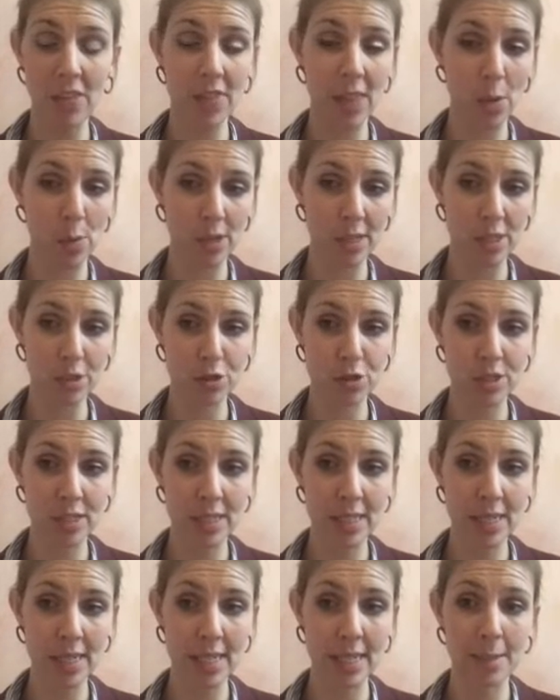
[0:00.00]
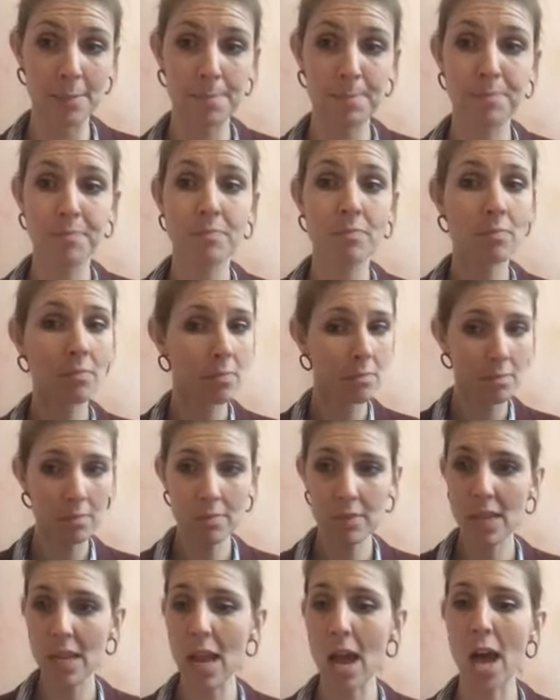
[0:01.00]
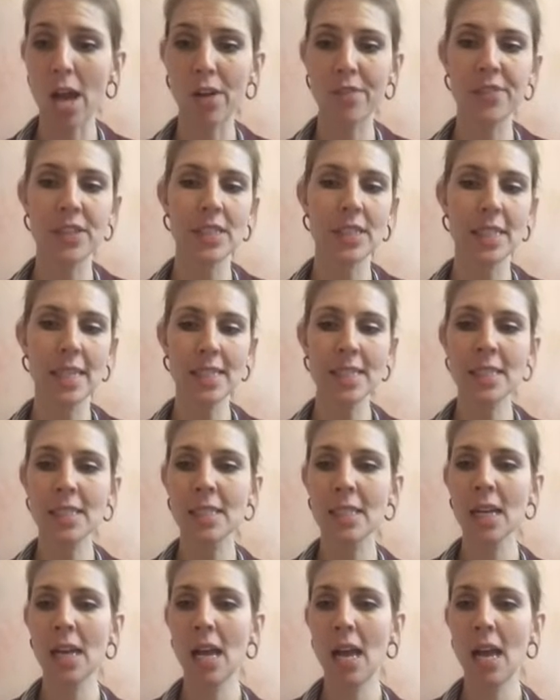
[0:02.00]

that they were interested in out of the list.